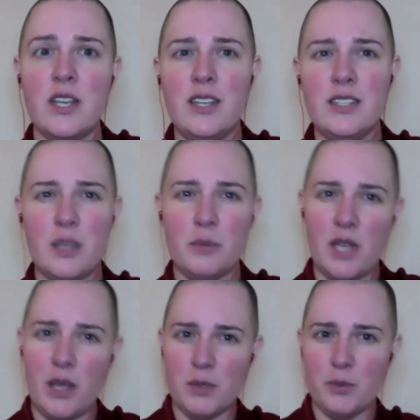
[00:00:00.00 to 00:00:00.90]

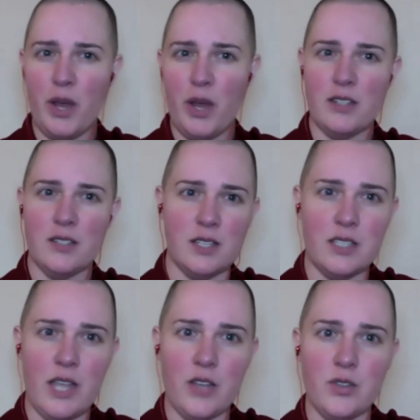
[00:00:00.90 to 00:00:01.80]
sometimes practicing
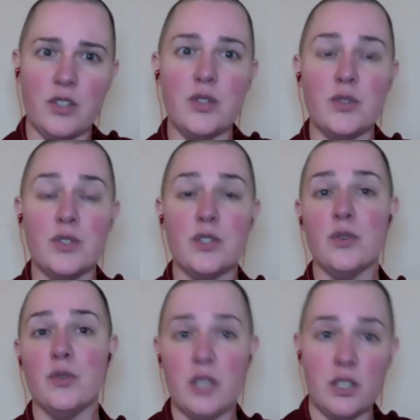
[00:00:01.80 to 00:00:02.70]
Tantra too
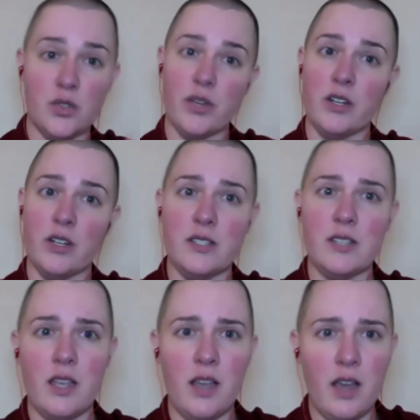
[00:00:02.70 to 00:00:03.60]
soon can trigger a
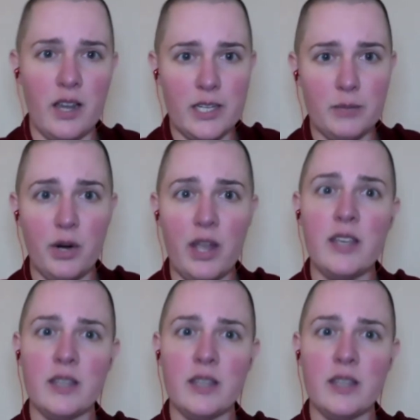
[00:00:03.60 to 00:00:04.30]
psychotic break.